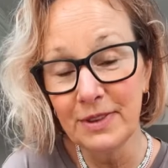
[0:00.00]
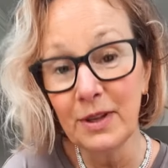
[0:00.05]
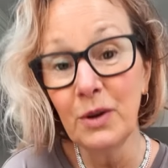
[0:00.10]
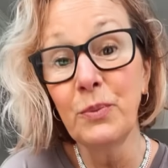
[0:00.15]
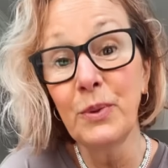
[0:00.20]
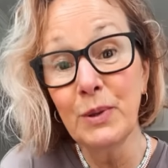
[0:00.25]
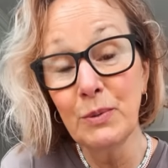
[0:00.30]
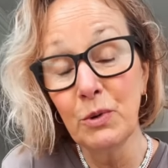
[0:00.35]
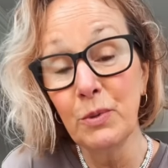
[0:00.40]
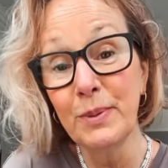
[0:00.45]
that
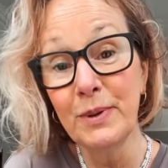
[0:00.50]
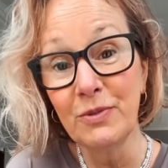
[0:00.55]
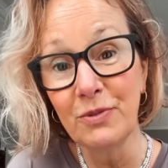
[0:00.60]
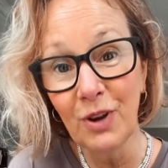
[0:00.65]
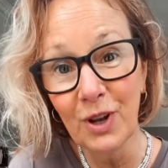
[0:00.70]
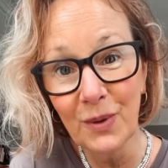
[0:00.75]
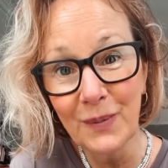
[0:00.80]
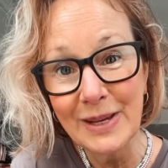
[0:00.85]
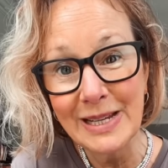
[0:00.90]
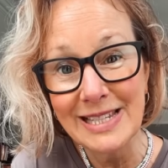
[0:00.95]
we will be
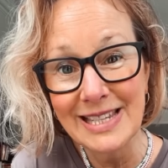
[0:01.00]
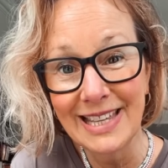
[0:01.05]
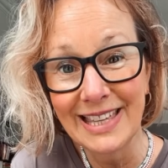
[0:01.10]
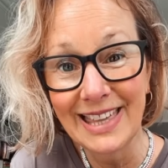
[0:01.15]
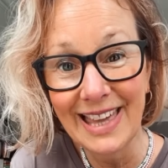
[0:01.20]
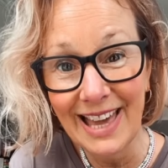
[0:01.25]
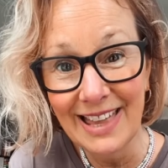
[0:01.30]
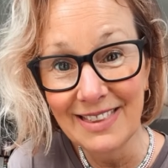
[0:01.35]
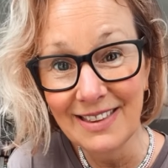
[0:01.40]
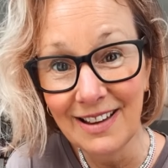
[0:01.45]
following
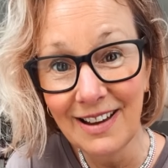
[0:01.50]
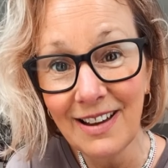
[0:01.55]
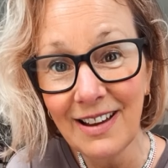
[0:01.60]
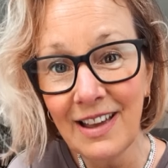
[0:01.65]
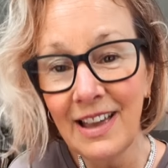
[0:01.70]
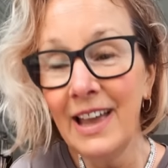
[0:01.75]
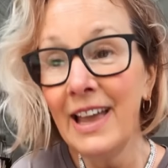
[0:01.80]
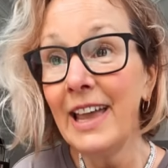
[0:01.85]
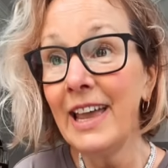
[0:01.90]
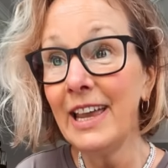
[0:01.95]
together
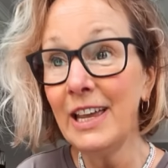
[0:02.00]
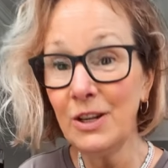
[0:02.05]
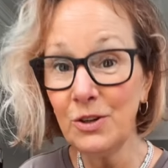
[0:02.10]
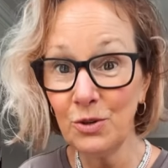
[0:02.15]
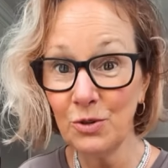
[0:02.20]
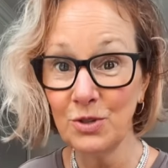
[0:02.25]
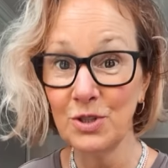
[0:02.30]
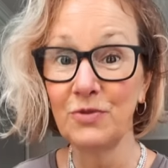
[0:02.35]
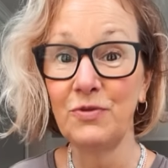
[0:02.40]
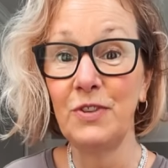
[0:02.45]
in
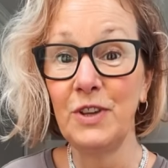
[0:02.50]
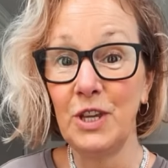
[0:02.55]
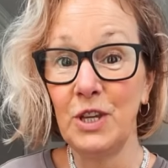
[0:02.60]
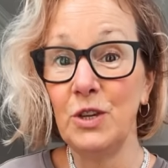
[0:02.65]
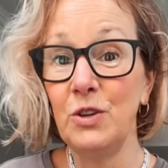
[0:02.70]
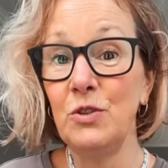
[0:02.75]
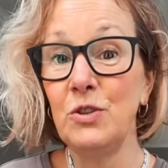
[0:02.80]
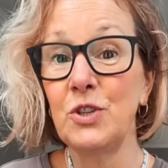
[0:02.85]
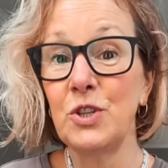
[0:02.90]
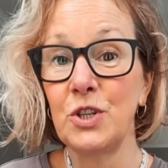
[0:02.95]
order for
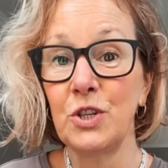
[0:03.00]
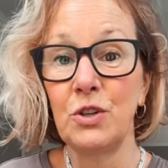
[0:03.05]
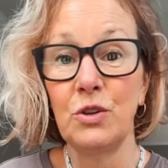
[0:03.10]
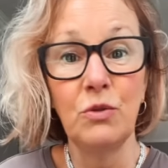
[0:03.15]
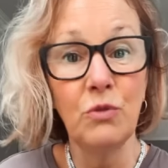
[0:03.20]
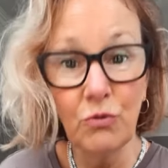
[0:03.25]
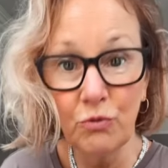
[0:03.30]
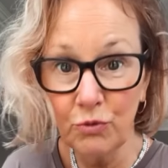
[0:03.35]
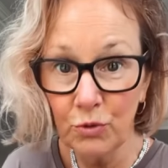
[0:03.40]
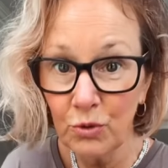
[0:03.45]
you
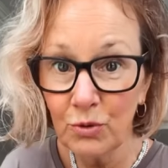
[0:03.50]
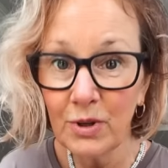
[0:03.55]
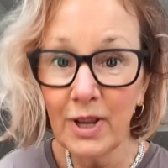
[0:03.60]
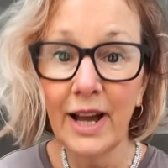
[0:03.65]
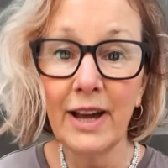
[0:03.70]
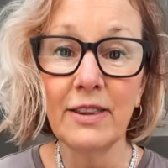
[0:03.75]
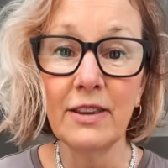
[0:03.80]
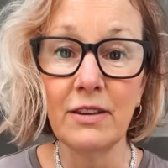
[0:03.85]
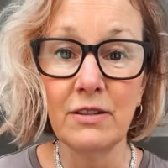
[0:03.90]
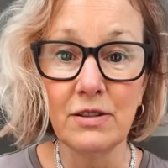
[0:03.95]
to rule
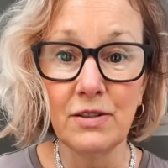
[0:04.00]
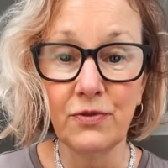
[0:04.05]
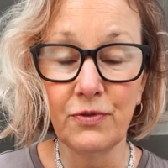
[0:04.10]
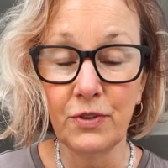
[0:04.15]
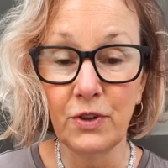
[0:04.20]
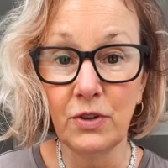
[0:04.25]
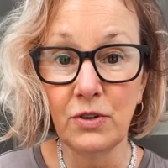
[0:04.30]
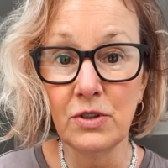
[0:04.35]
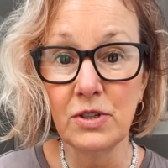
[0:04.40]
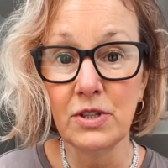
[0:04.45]
out those
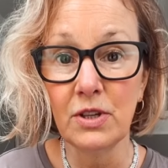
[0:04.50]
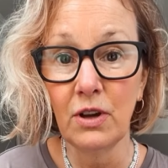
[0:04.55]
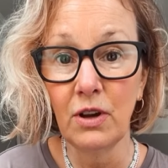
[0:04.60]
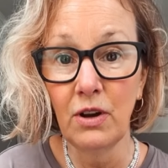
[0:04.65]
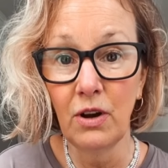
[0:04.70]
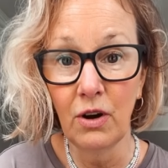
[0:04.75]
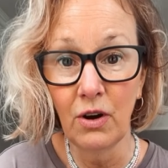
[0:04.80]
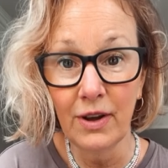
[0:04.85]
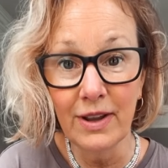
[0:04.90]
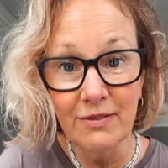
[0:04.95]
foods that
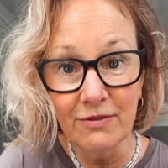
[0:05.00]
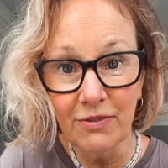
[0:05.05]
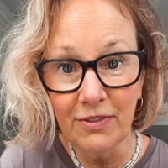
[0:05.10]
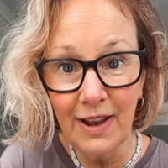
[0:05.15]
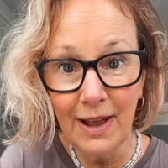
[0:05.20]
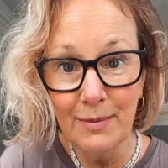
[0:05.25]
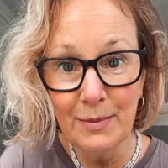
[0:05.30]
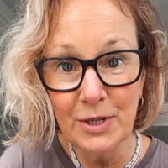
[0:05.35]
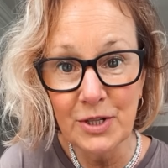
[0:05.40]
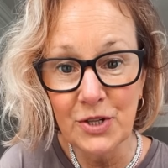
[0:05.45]
are
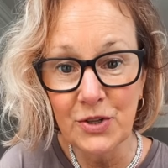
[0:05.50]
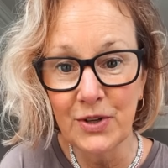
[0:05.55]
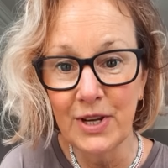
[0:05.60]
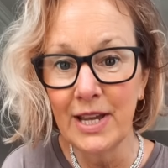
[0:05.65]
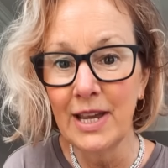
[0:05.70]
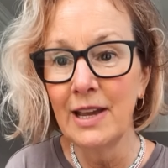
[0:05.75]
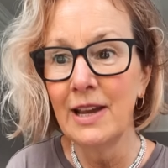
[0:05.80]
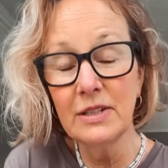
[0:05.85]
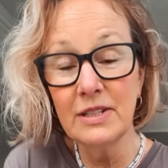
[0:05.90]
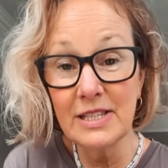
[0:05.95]

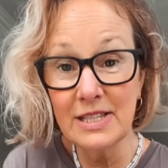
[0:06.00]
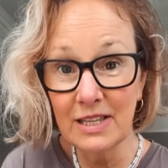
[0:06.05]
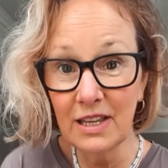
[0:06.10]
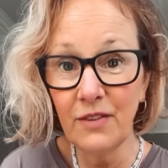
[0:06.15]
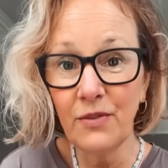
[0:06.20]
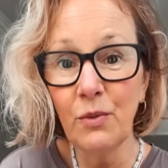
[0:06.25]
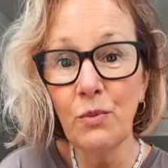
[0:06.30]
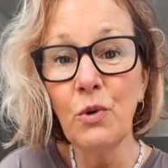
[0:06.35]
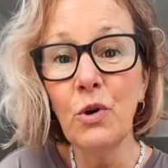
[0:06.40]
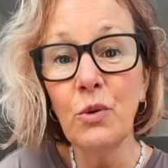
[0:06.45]
inflammatory,
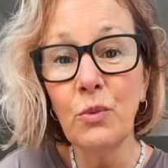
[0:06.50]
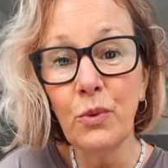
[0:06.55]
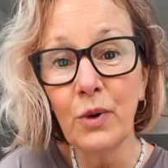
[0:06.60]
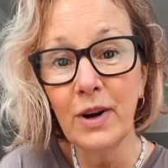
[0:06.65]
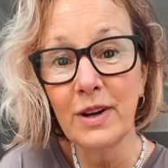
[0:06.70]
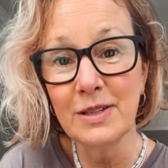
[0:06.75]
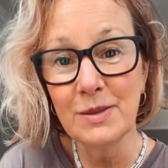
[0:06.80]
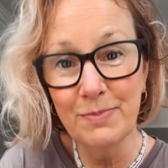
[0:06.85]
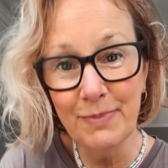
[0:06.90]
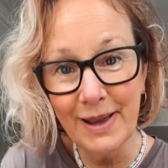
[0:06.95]
discover what
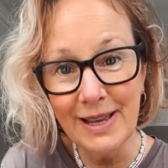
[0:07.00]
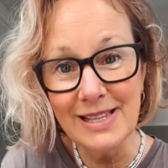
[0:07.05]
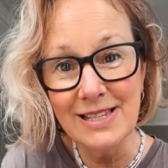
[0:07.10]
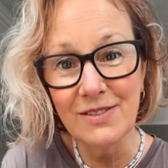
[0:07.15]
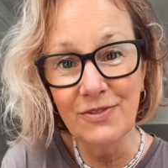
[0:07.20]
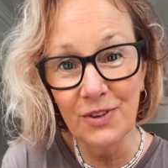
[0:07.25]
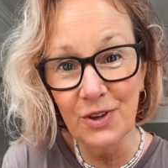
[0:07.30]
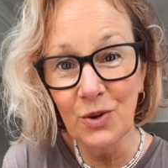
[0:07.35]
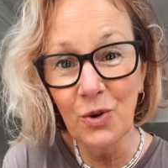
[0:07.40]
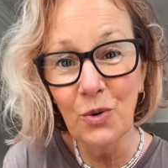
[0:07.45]
works
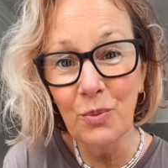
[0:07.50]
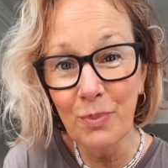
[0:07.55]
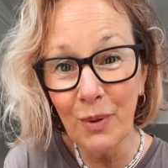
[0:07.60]
best for your